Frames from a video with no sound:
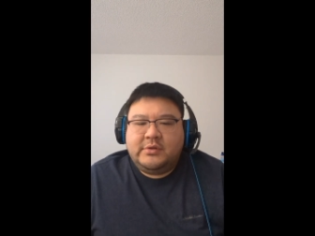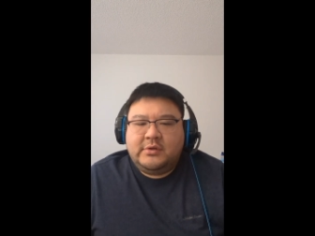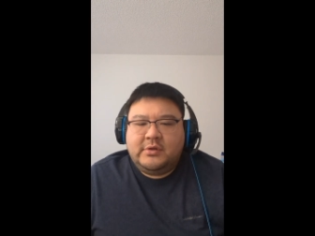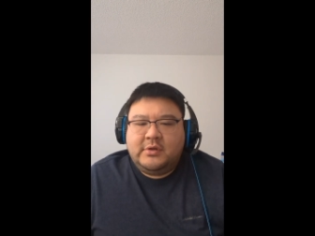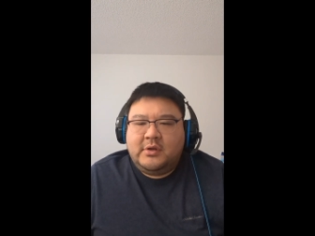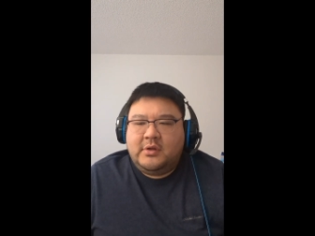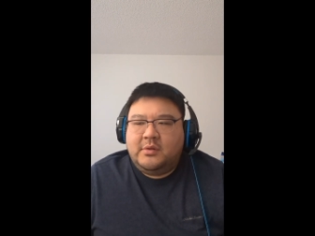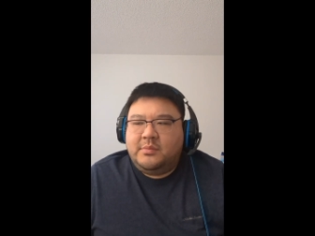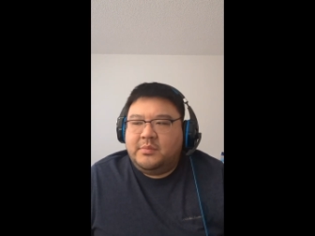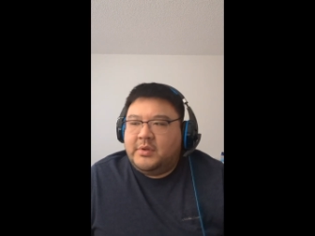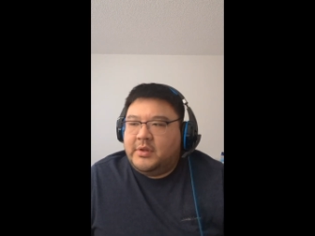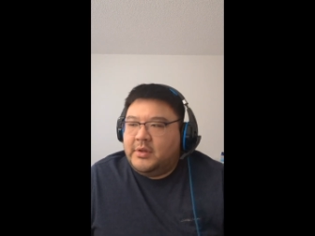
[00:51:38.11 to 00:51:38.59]

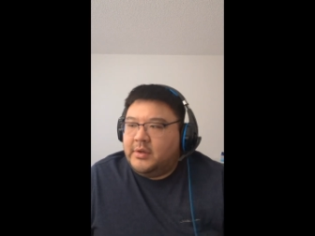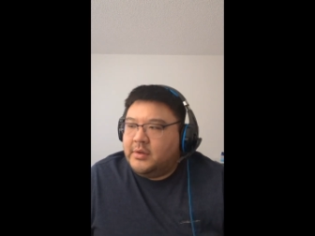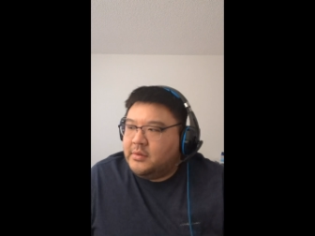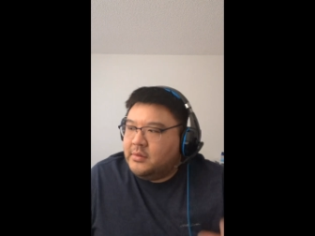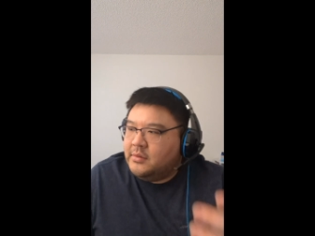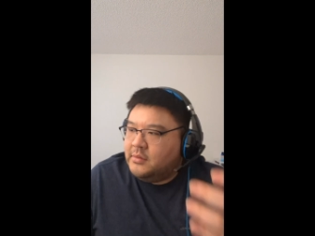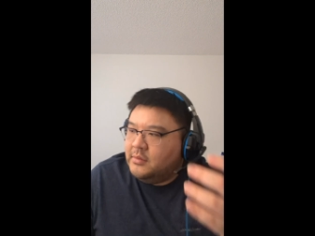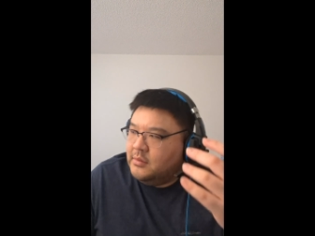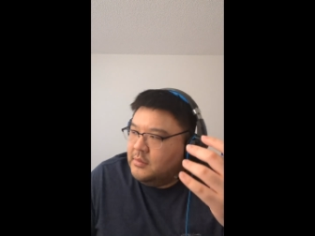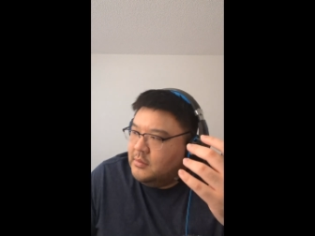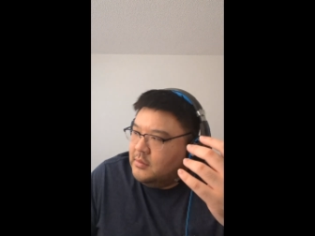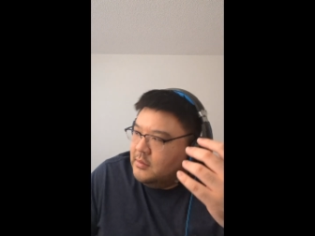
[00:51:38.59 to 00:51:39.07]
And I'm like,
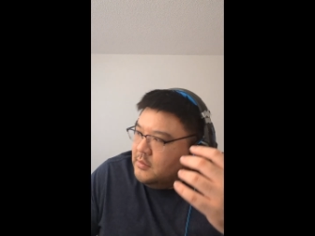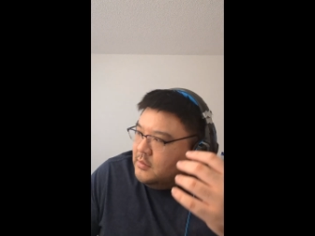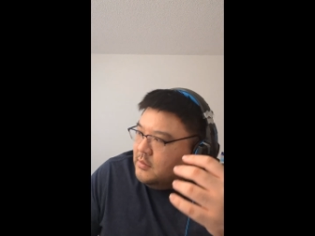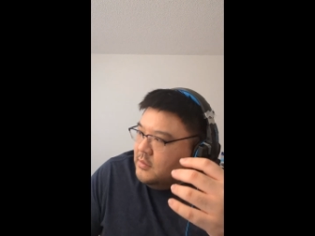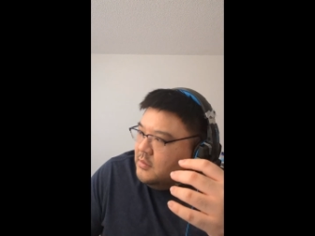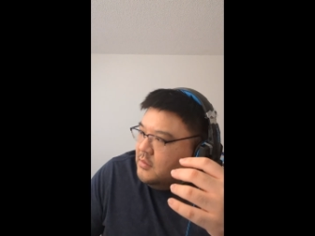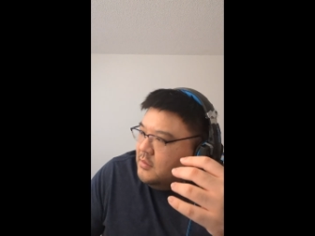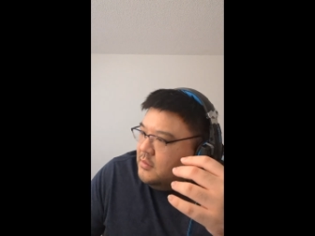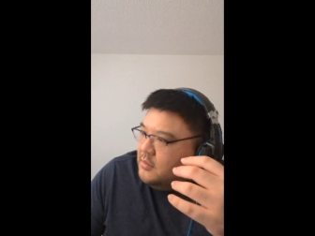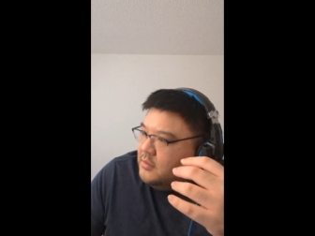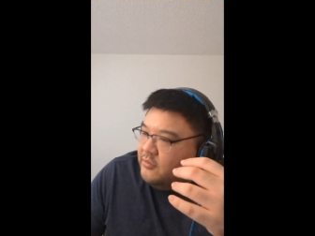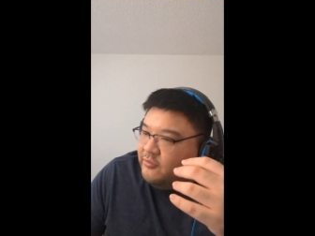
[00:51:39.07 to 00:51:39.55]

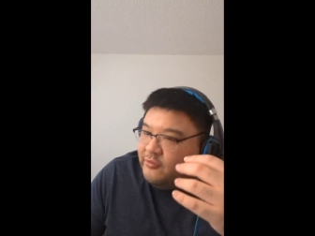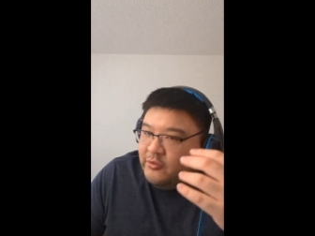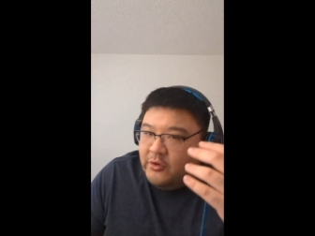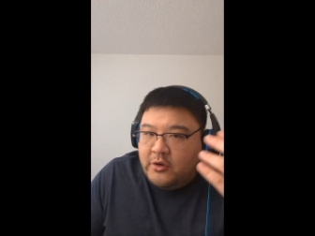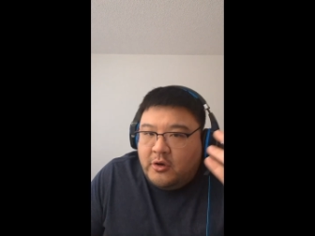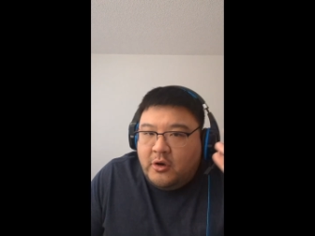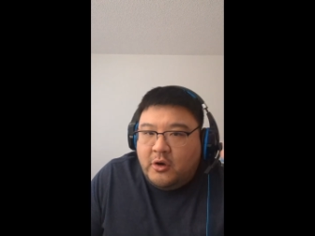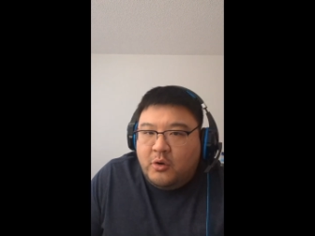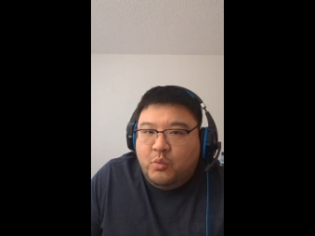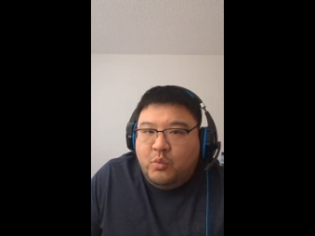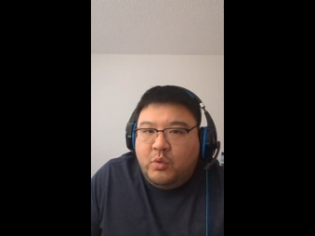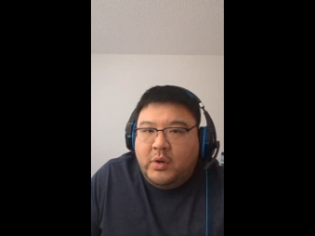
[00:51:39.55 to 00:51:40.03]

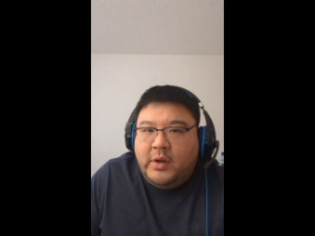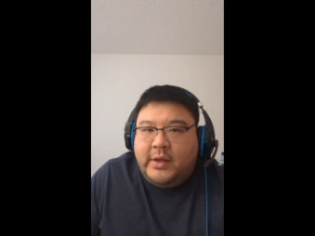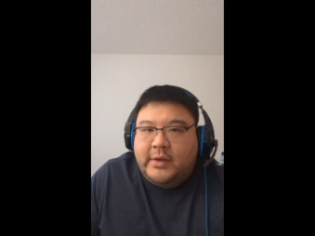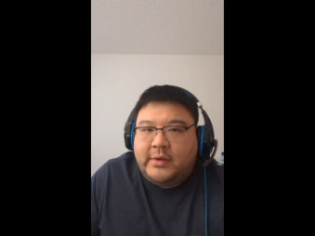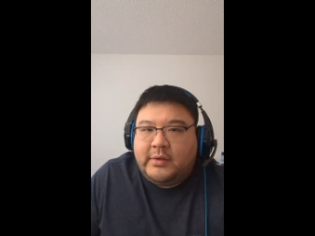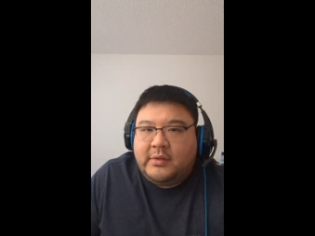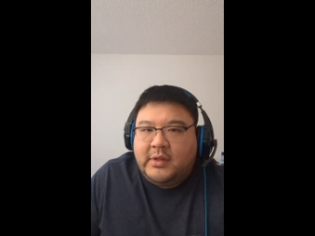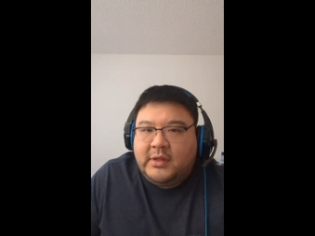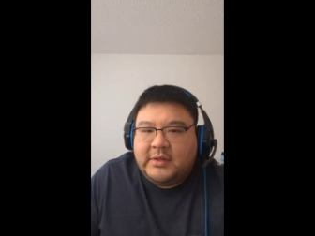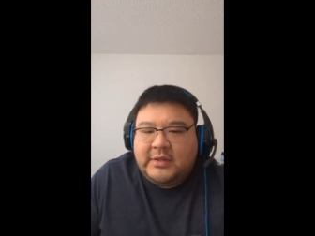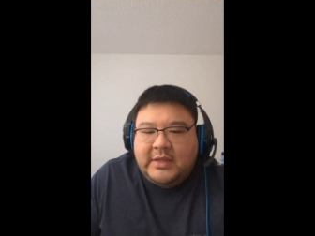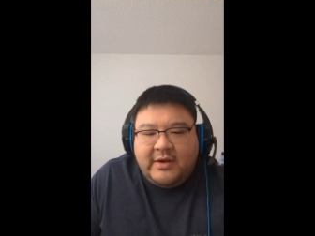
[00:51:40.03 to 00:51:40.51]
vote on
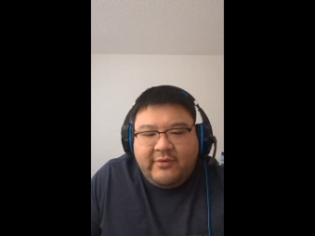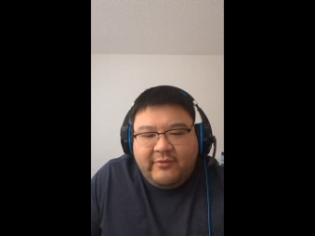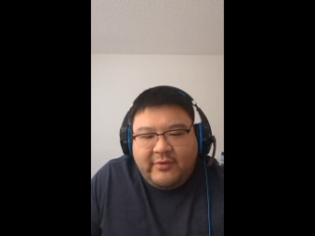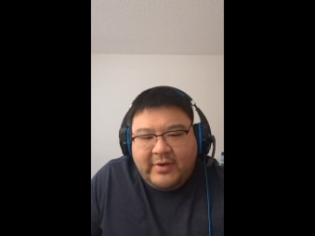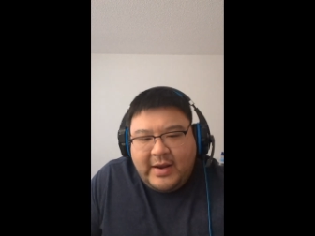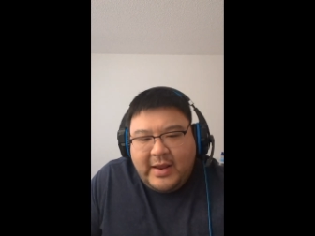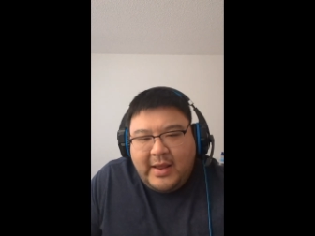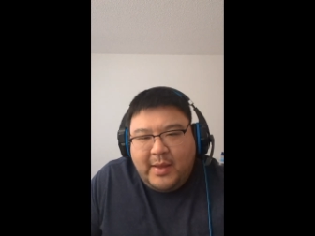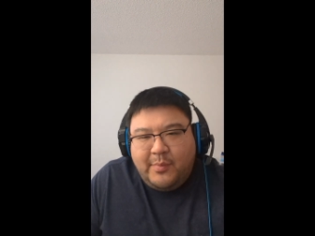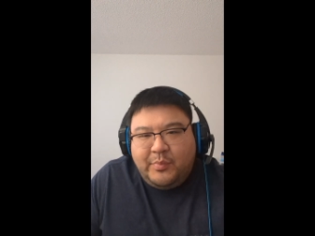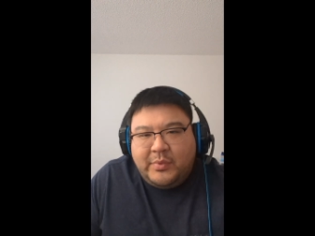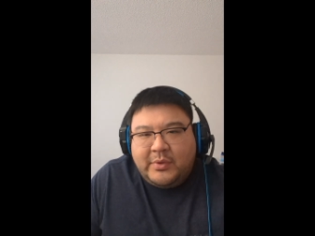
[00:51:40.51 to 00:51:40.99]
what? Like that never
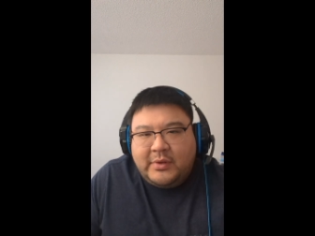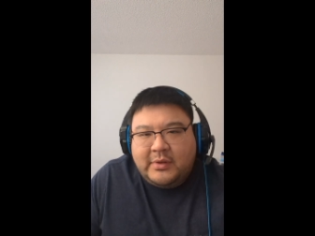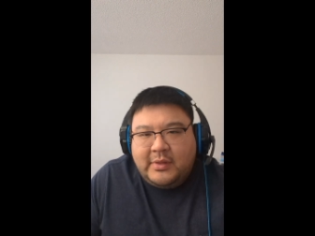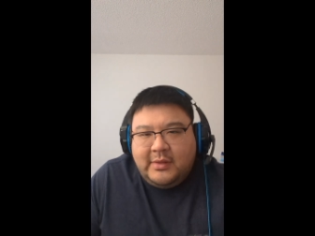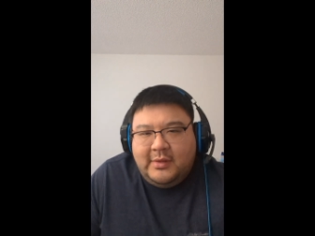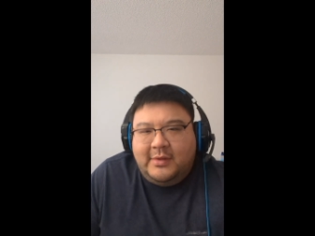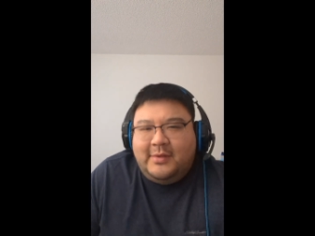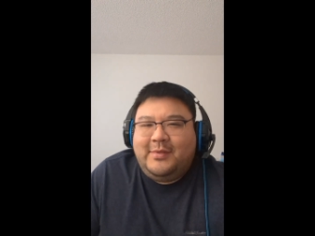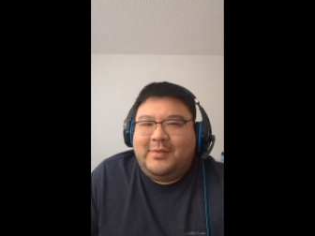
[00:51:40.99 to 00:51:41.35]
happened.